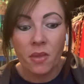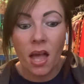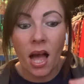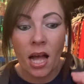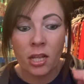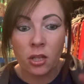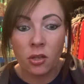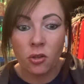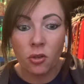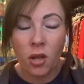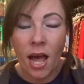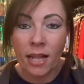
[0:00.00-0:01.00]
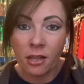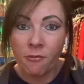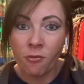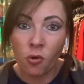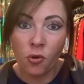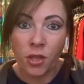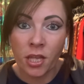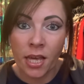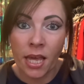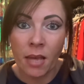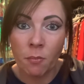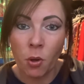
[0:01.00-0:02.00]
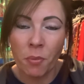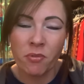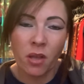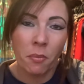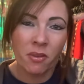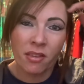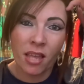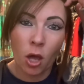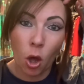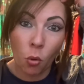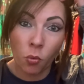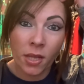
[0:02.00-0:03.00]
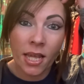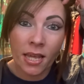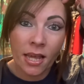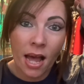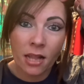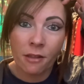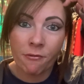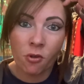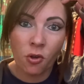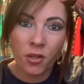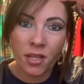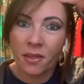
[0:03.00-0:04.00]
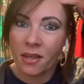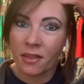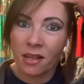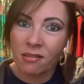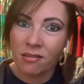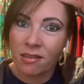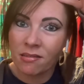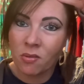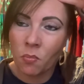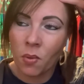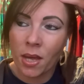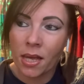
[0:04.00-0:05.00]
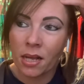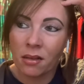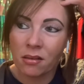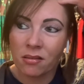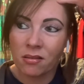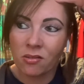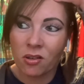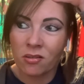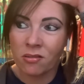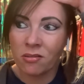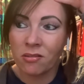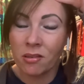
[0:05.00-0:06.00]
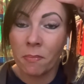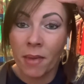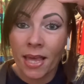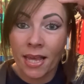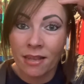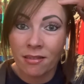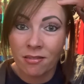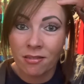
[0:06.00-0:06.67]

and California came up. So is it only in California that that system works? Because to me